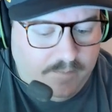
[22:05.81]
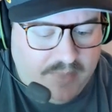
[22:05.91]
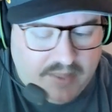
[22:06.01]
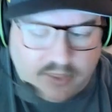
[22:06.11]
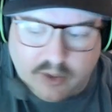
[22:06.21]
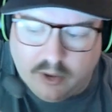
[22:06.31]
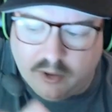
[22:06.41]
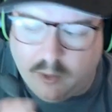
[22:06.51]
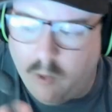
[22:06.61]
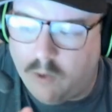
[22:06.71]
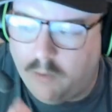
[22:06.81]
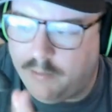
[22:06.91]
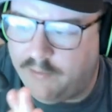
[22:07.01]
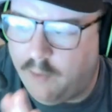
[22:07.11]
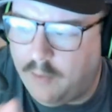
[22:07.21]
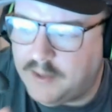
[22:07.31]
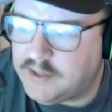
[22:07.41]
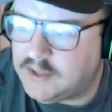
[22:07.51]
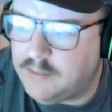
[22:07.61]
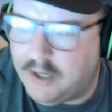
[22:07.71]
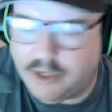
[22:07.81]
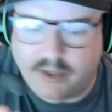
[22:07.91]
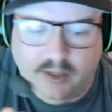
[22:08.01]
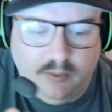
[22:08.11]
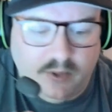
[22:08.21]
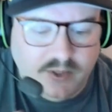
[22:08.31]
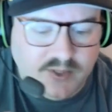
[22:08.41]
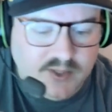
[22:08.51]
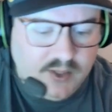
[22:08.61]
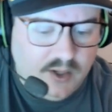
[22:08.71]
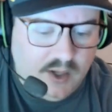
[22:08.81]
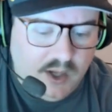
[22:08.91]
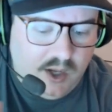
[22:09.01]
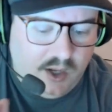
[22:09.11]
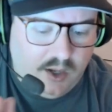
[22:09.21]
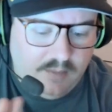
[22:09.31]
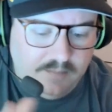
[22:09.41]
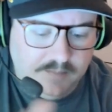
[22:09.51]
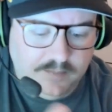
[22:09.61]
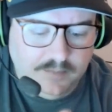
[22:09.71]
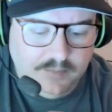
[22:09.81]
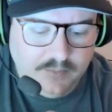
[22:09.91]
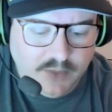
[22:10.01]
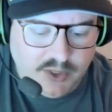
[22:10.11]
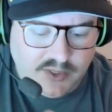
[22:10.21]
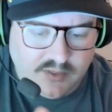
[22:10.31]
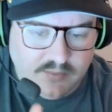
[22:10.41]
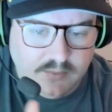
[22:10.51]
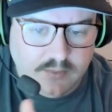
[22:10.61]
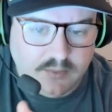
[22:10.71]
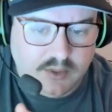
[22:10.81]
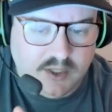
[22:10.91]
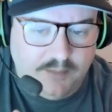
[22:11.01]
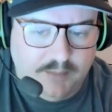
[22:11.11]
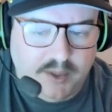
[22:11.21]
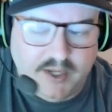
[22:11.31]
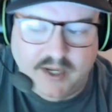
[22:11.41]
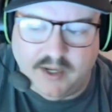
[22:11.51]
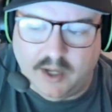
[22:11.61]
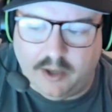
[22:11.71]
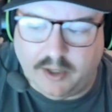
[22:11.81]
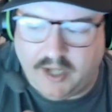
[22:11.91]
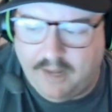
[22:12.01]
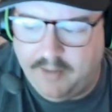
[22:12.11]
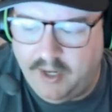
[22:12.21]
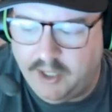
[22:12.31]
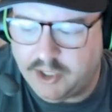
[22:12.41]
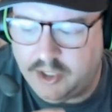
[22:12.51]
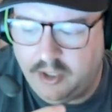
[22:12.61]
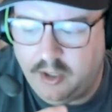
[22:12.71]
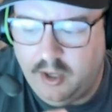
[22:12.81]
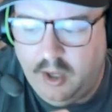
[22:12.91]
That third quarter performance especially was just complete and utter domination.